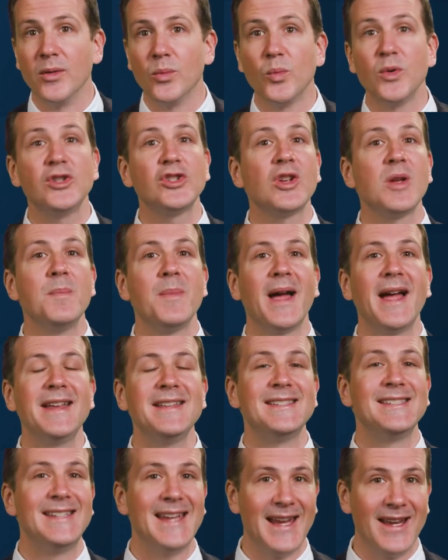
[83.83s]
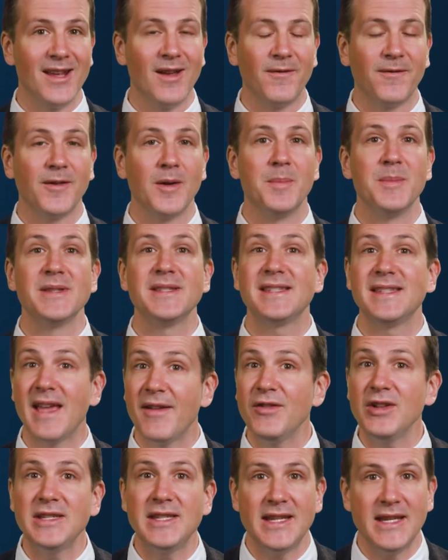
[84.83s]
which combines data from
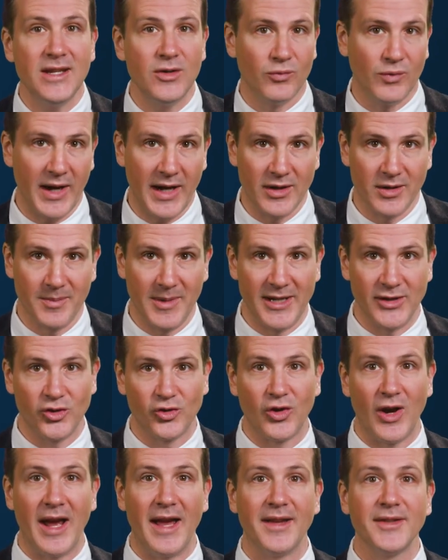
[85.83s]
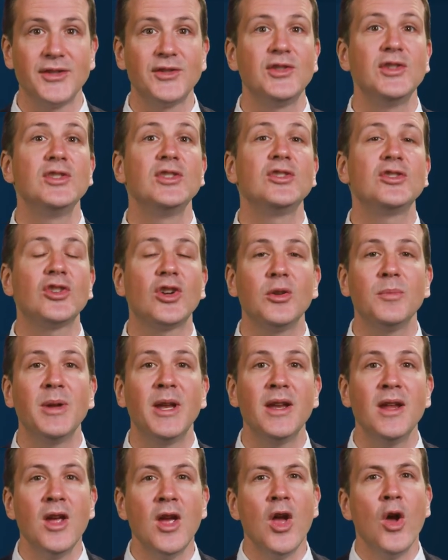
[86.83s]
17 randomized trials to
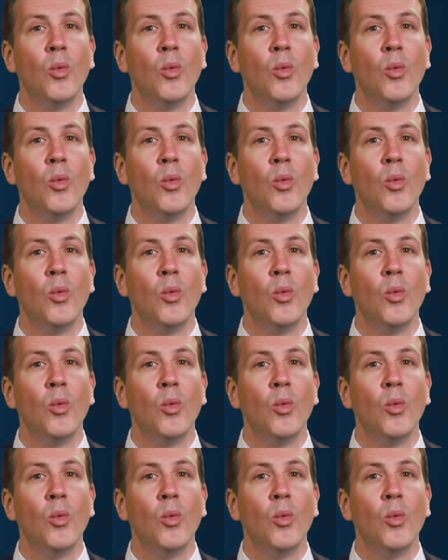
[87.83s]
determine